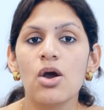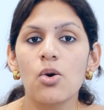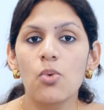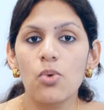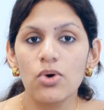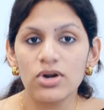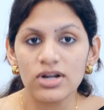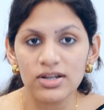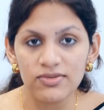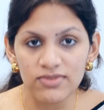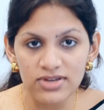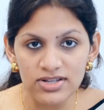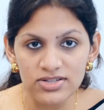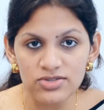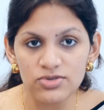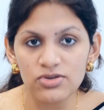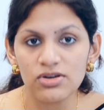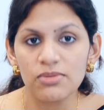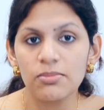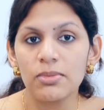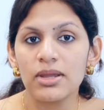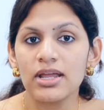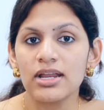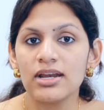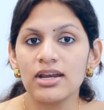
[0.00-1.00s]
whatever is
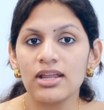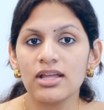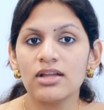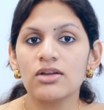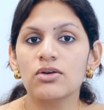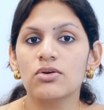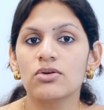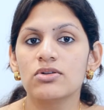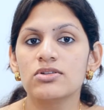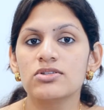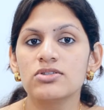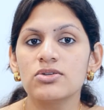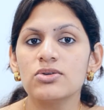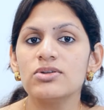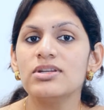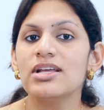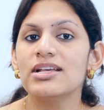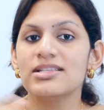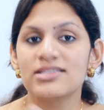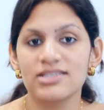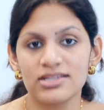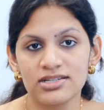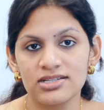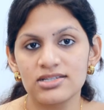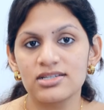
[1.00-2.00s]
remaining also
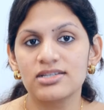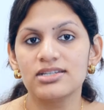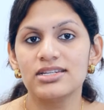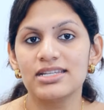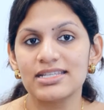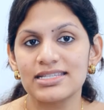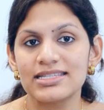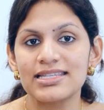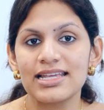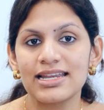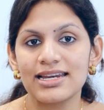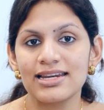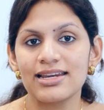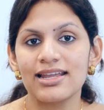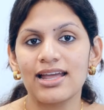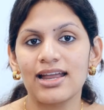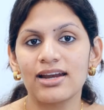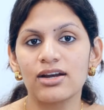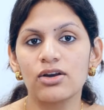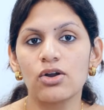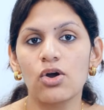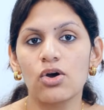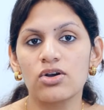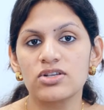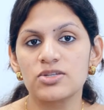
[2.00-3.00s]
doesn't descend
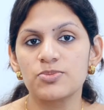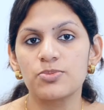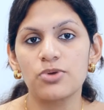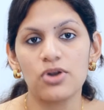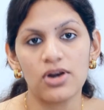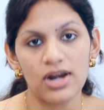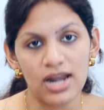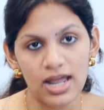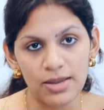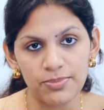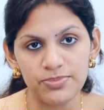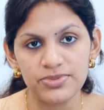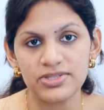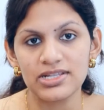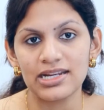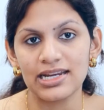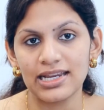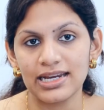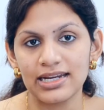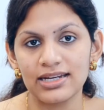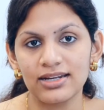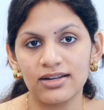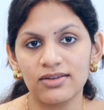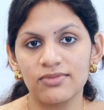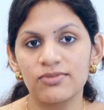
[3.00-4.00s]
and cause prolapse
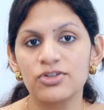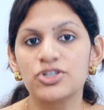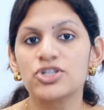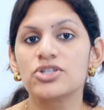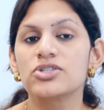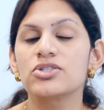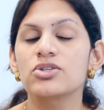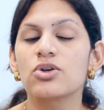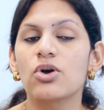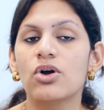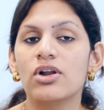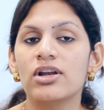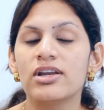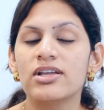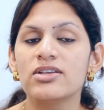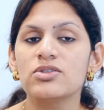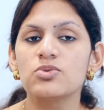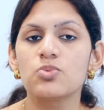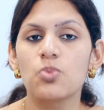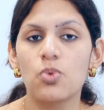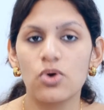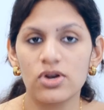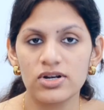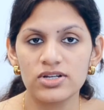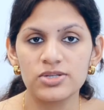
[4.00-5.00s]
later, which is called as
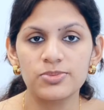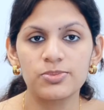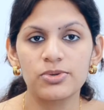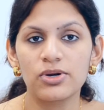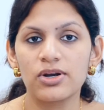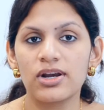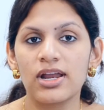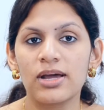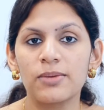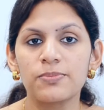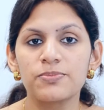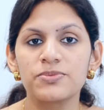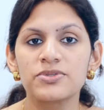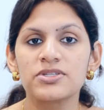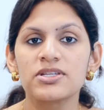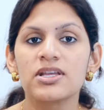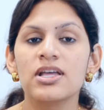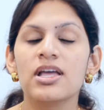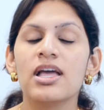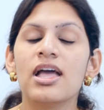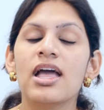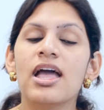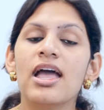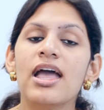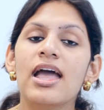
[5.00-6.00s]
vault prolapse.
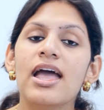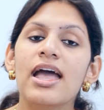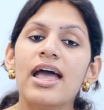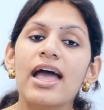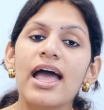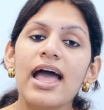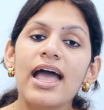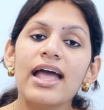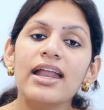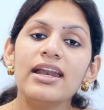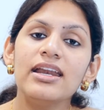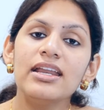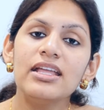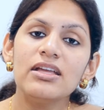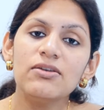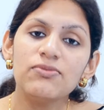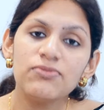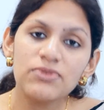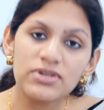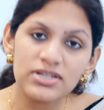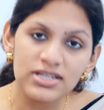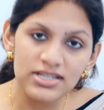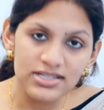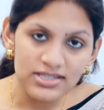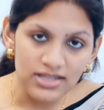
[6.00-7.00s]
And
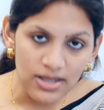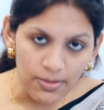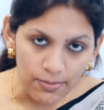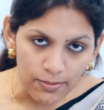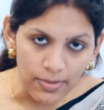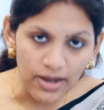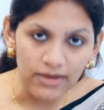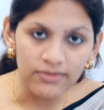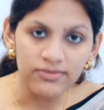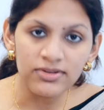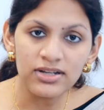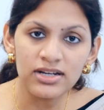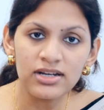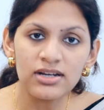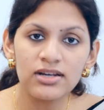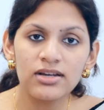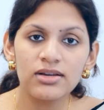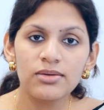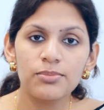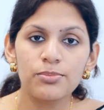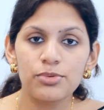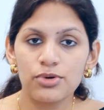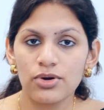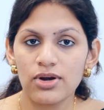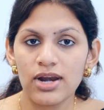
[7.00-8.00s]
if it is a bowel
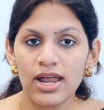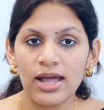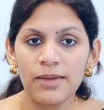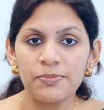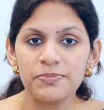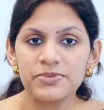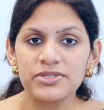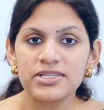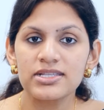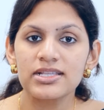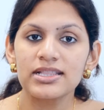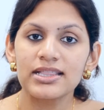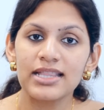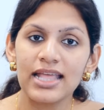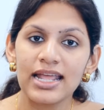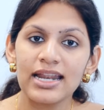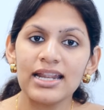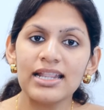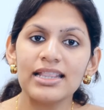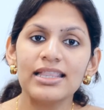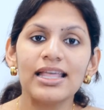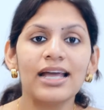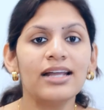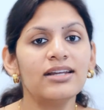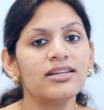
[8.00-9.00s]
prolapse,
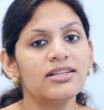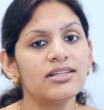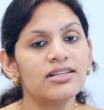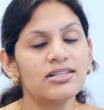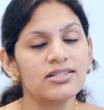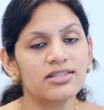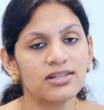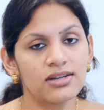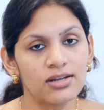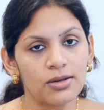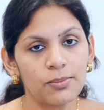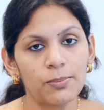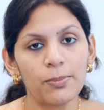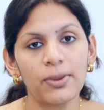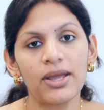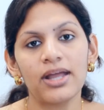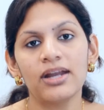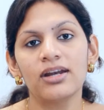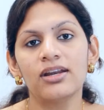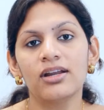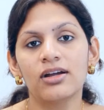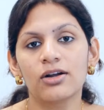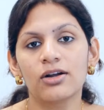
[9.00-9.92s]
then that is repaired